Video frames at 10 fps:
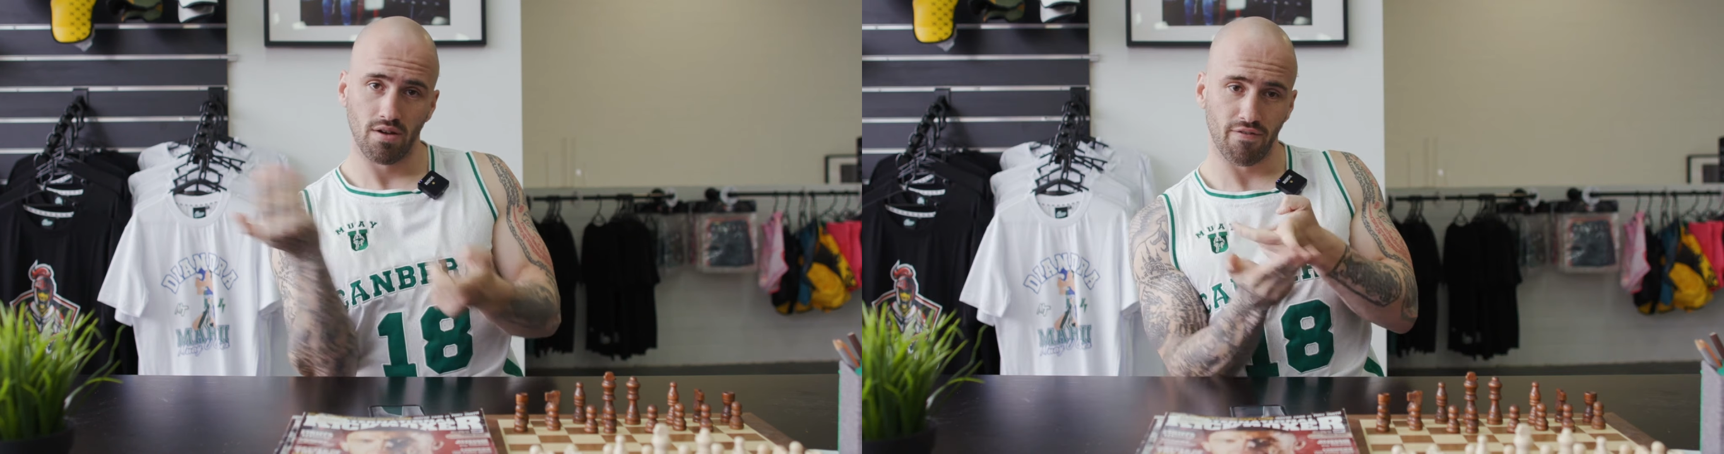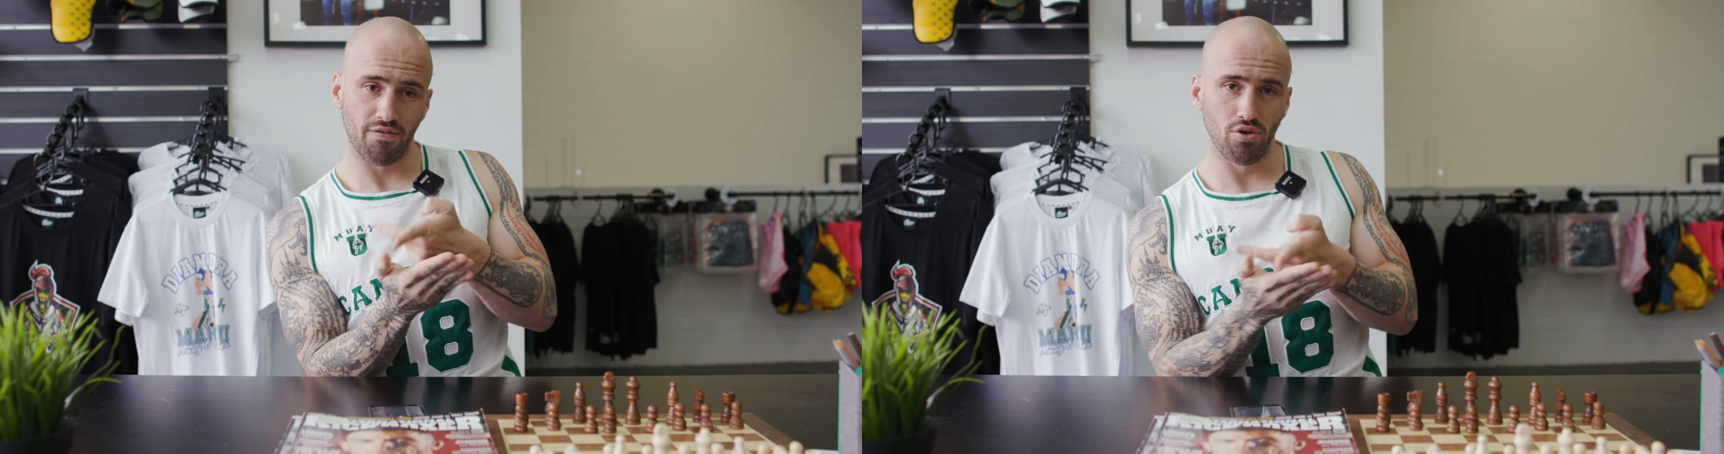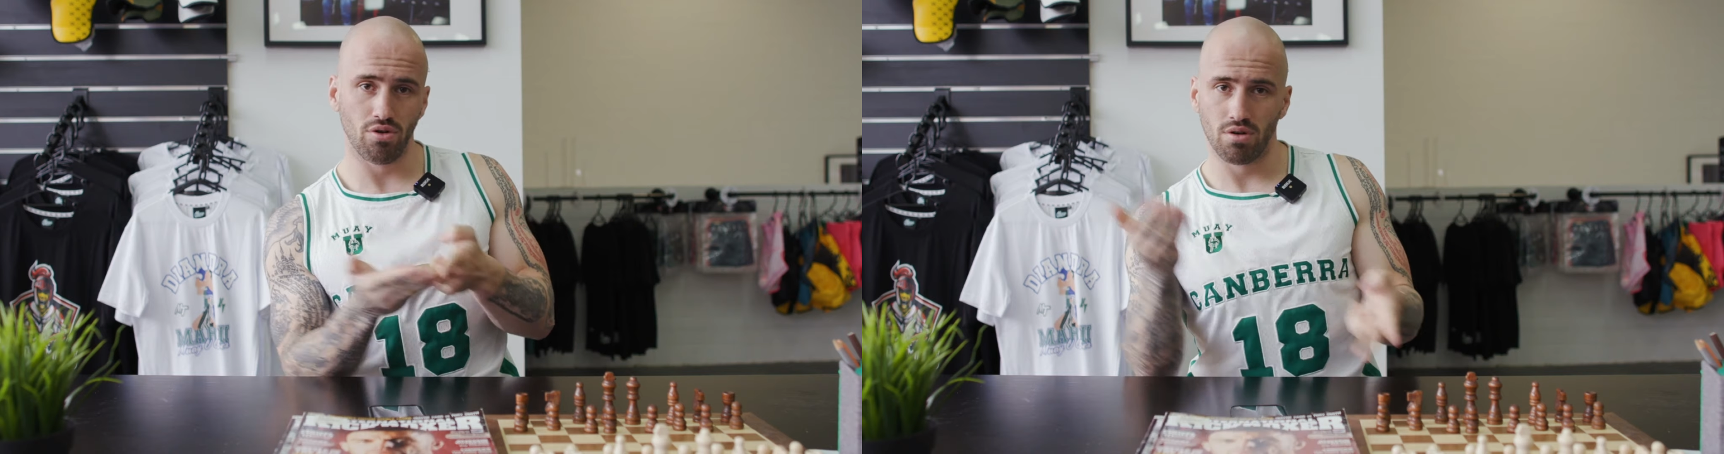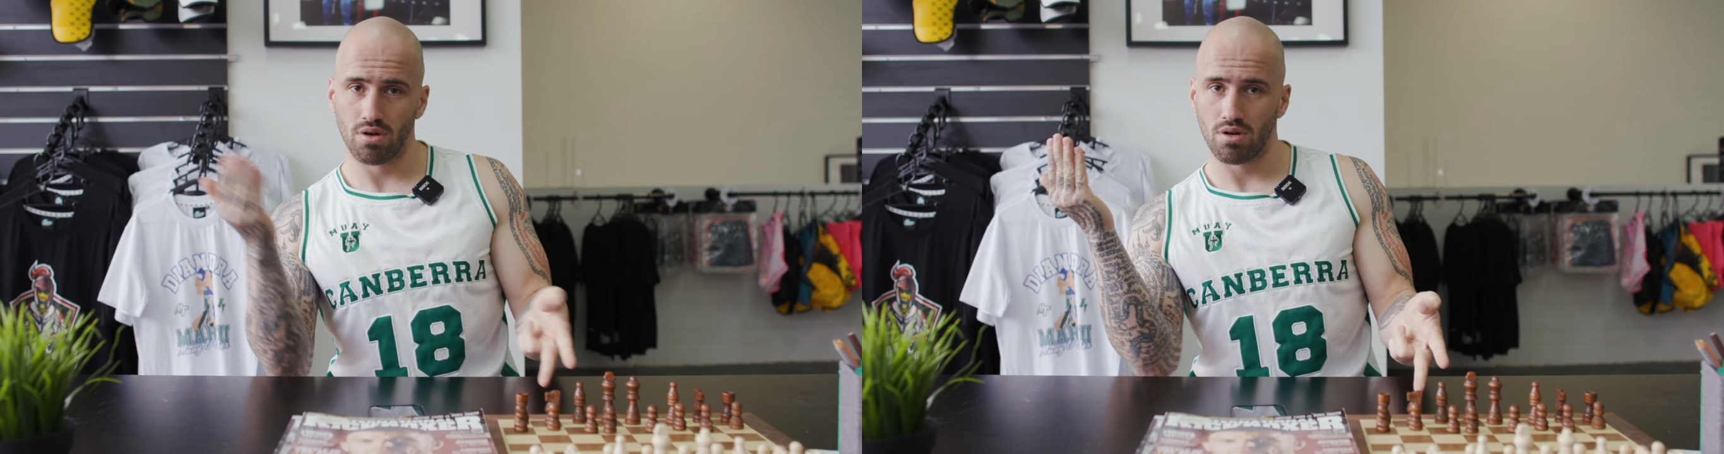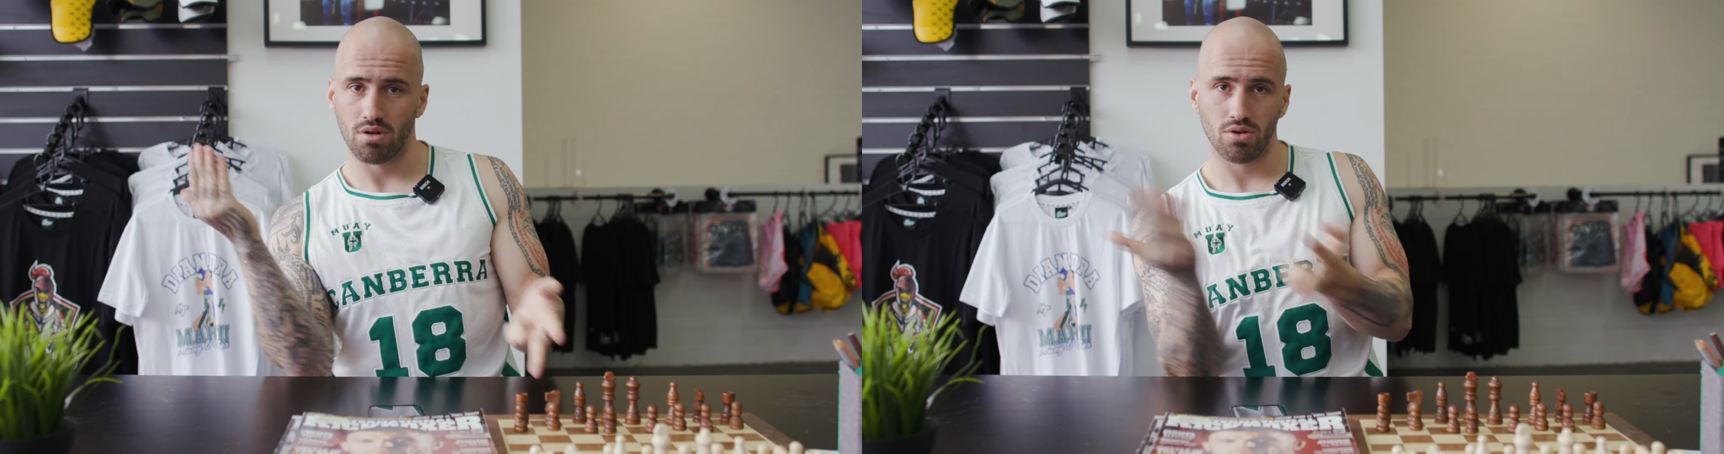food,
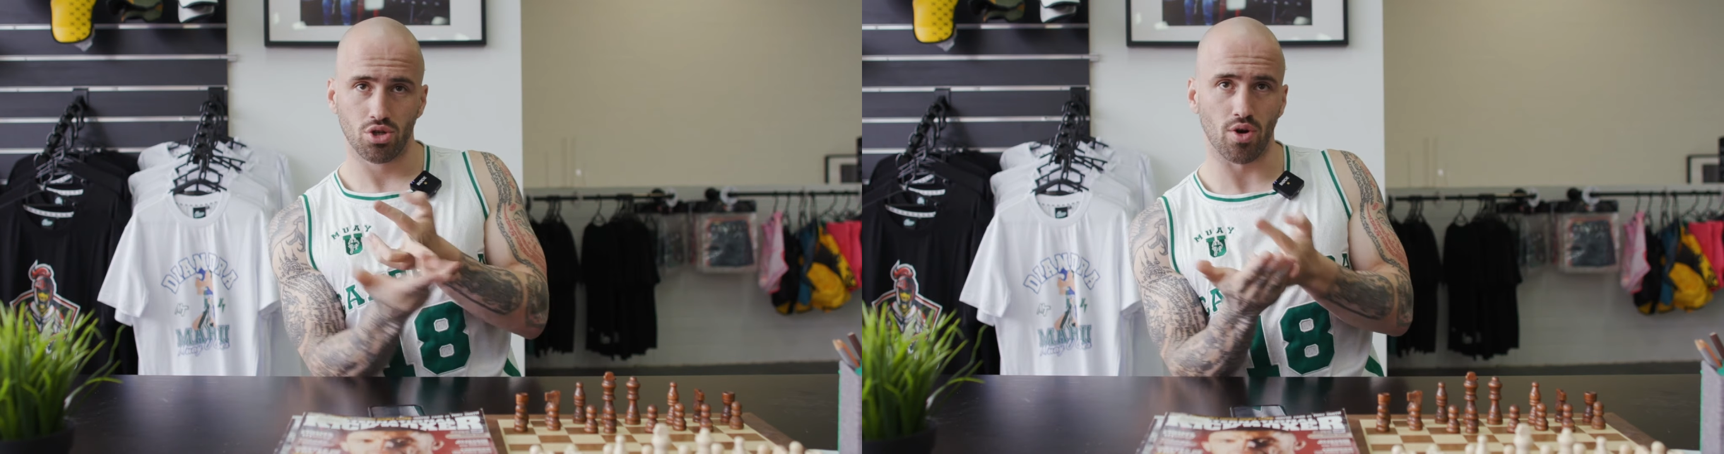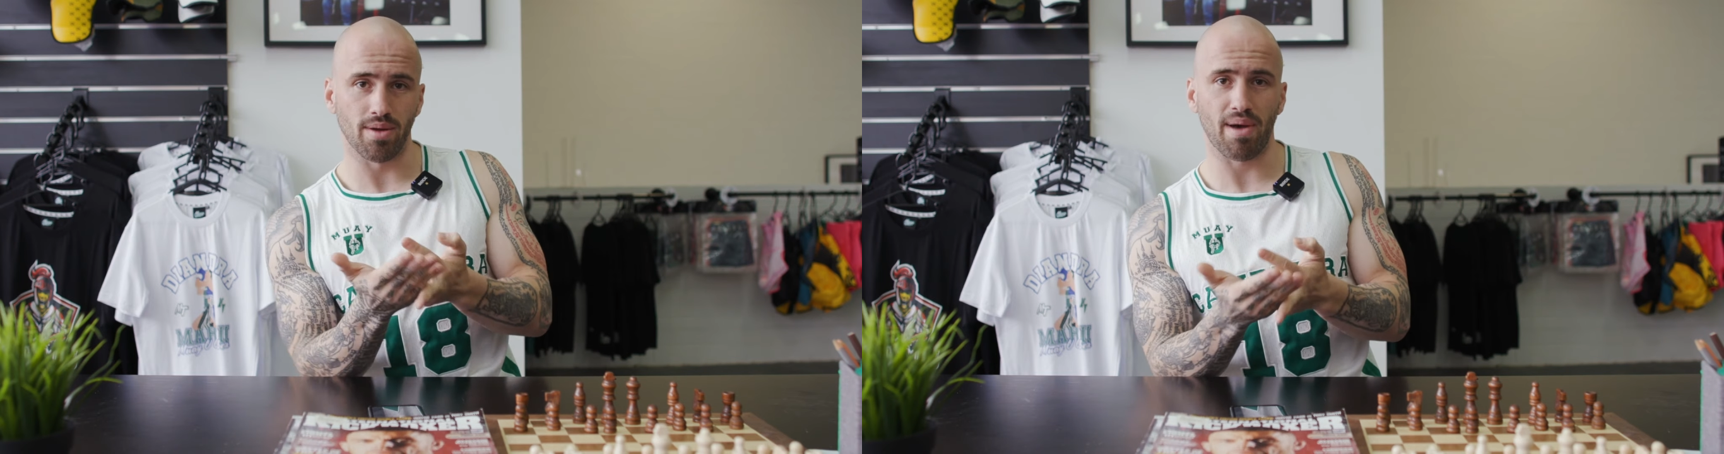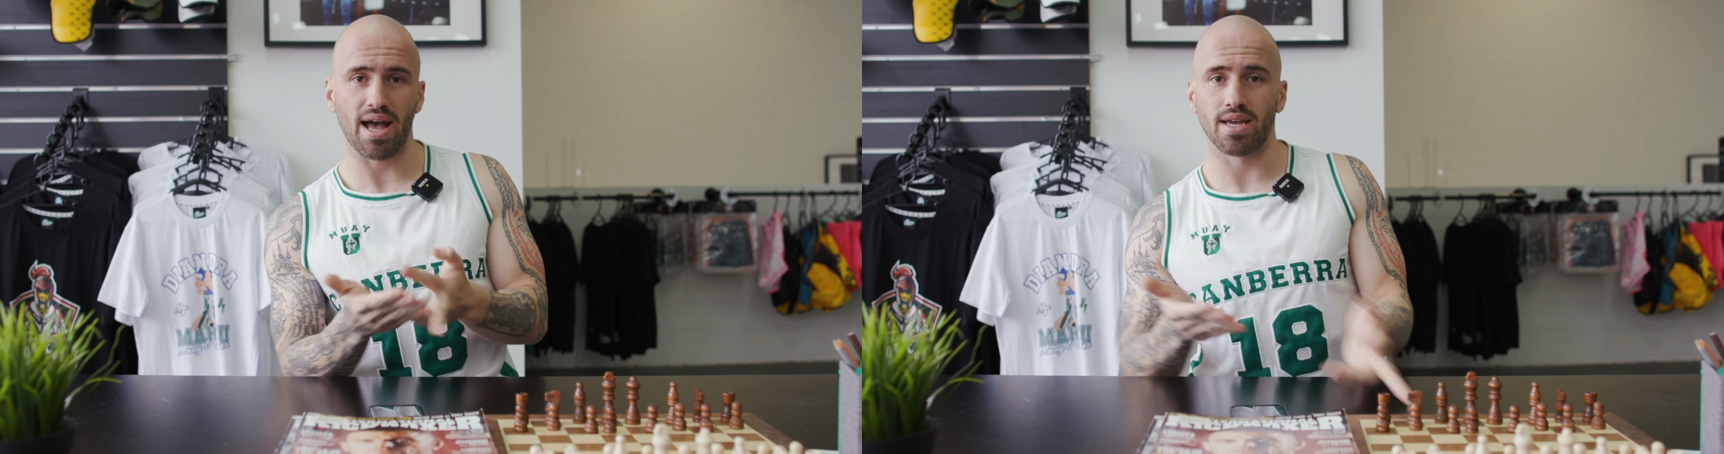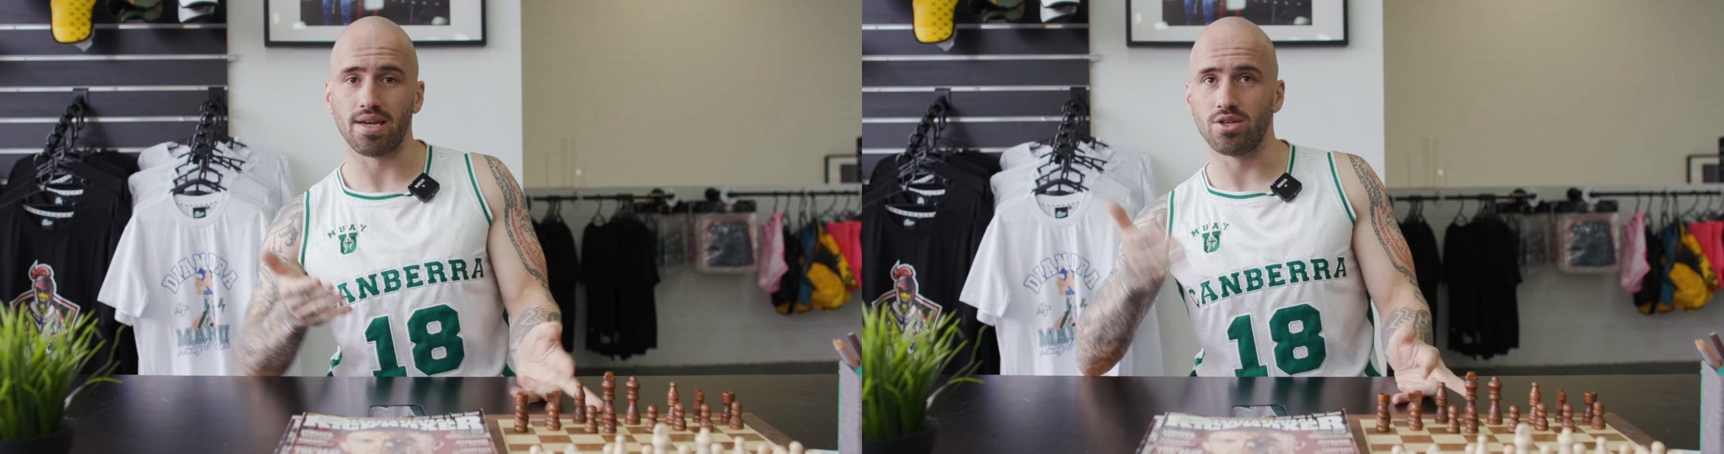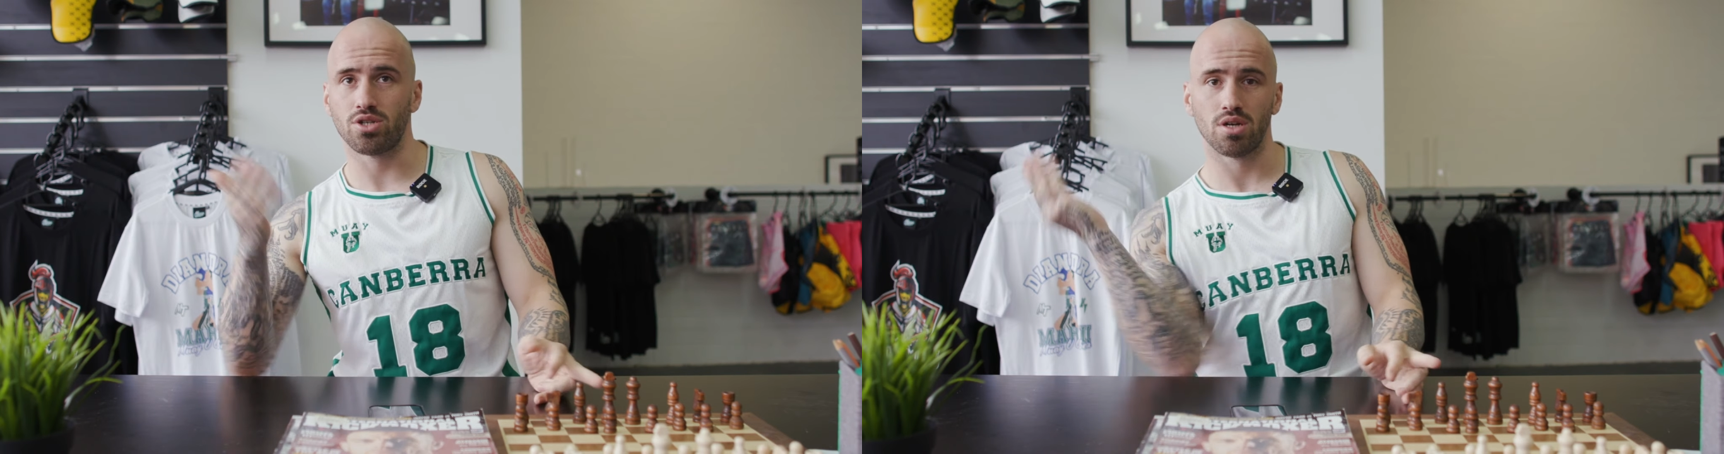drink
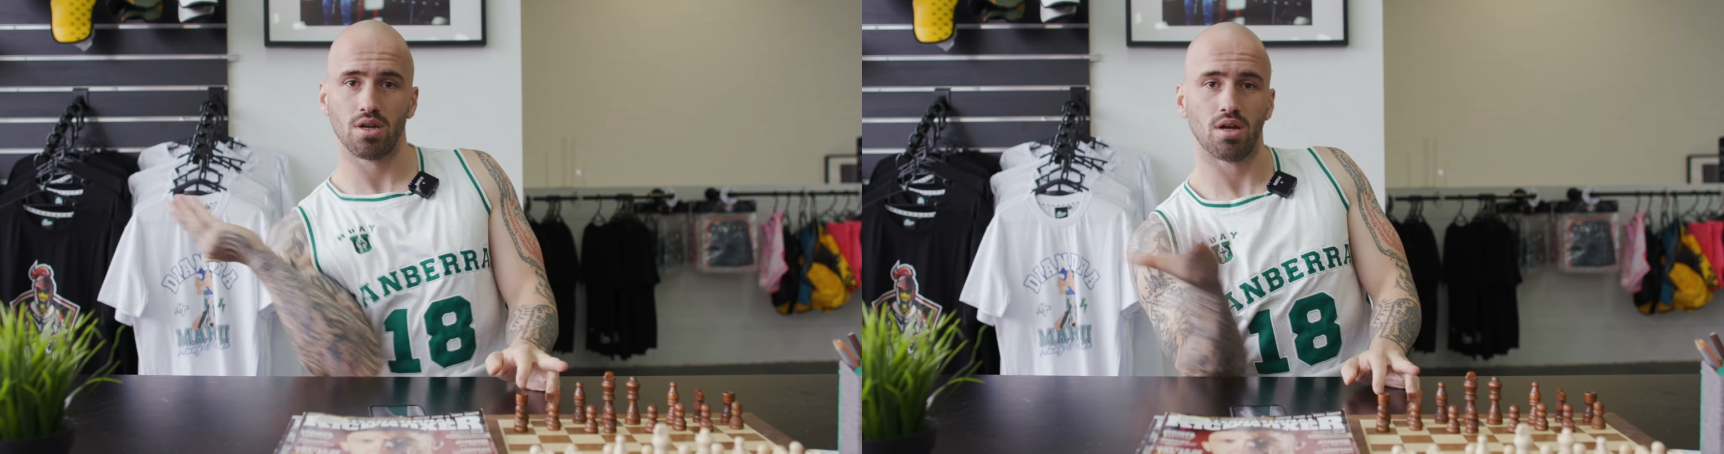package,